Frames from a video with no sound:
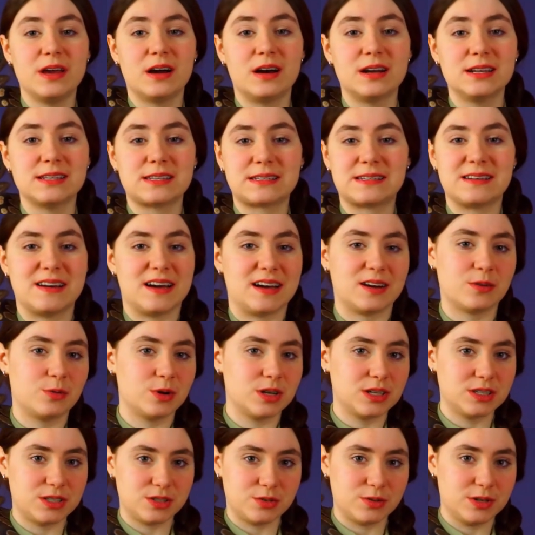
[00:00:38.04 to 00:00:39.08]
honest, I don't
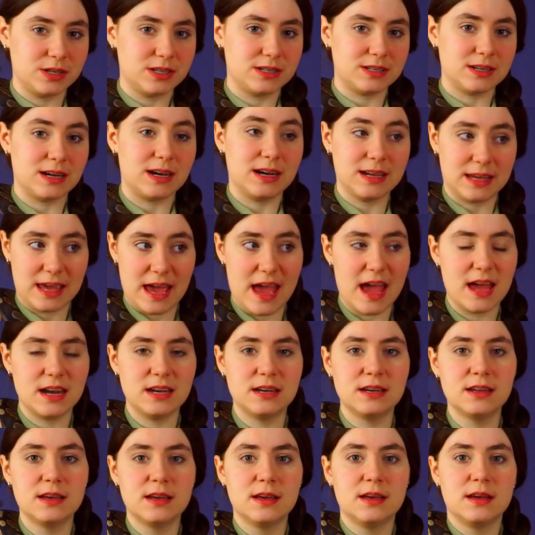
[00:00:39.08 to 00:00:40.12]
want to do it
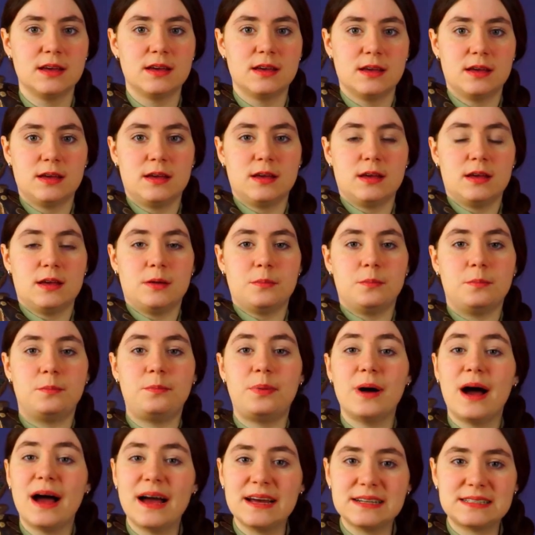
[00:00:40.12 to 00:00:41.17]
again,
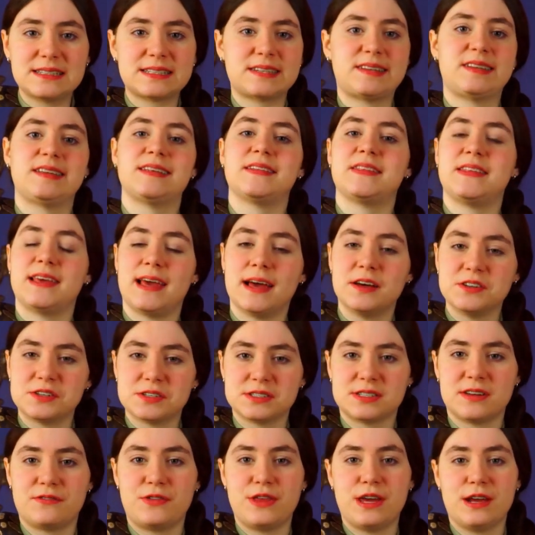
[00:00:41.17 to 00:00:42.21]
but the
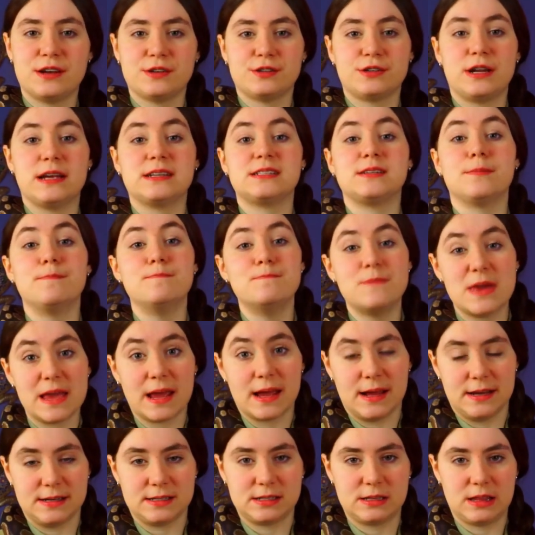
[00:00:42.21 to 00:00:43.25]
elders of the internet
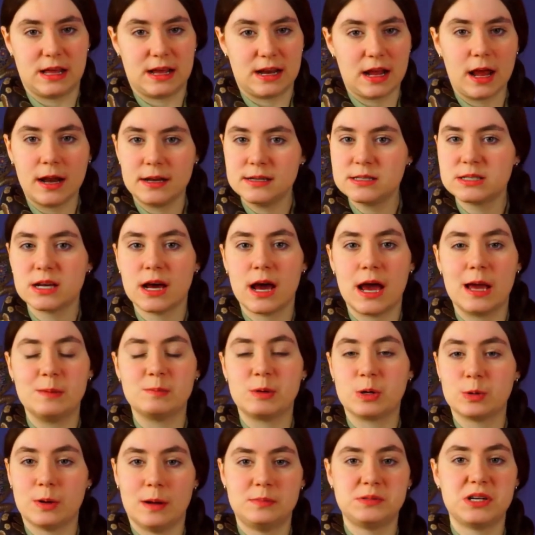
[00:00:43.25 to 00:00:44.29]
demand that anytime
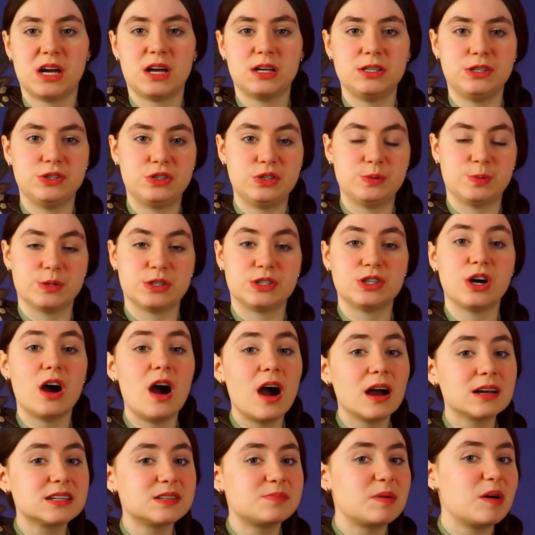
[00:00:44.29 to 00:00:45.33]
a reptile YouTuber
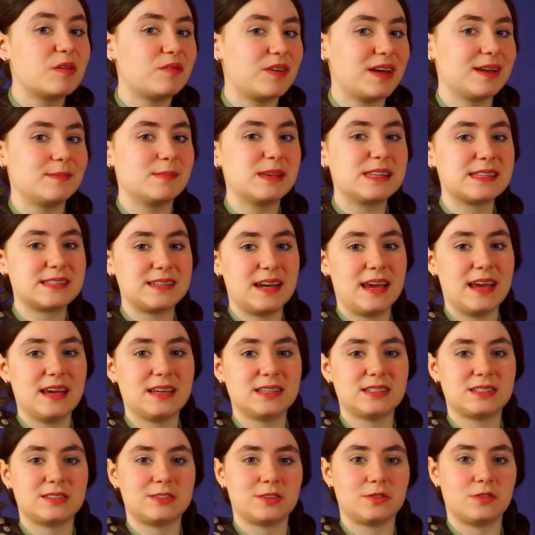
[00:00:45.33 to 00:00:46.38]
talks about venomous
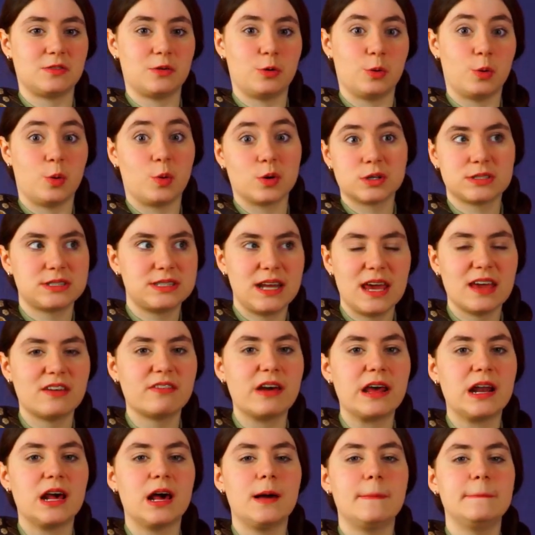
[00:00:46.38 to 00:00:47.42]
snakes or snake
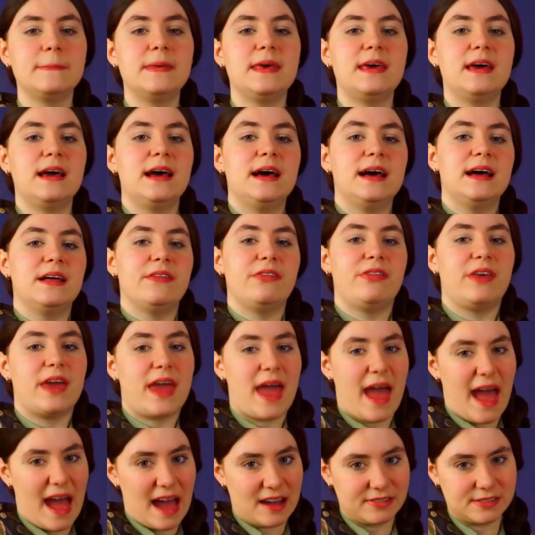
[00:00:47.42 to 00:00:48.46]
venom, they
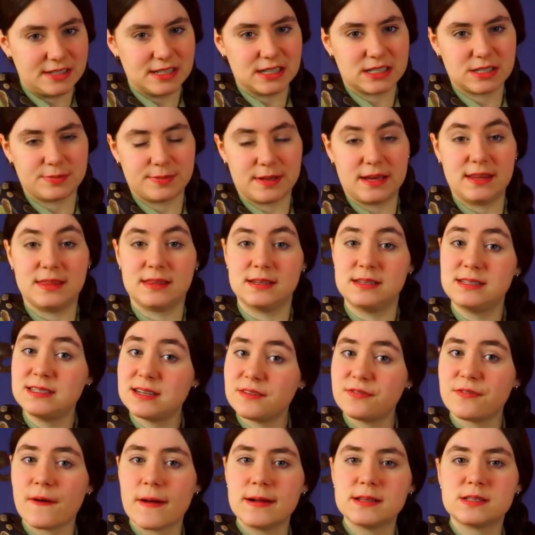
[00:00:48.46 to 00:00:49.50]
have to explain the
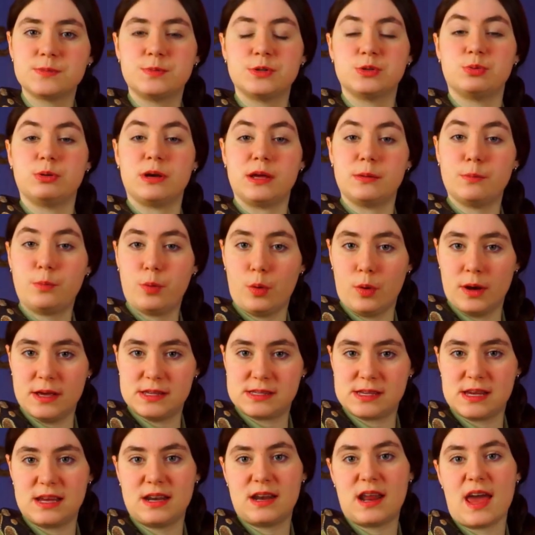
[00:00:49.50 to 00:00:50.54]
difference between
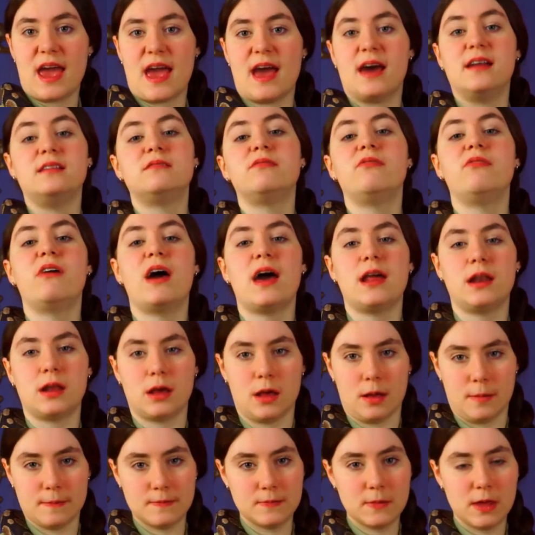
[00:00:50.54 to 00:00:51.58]
poison and venom.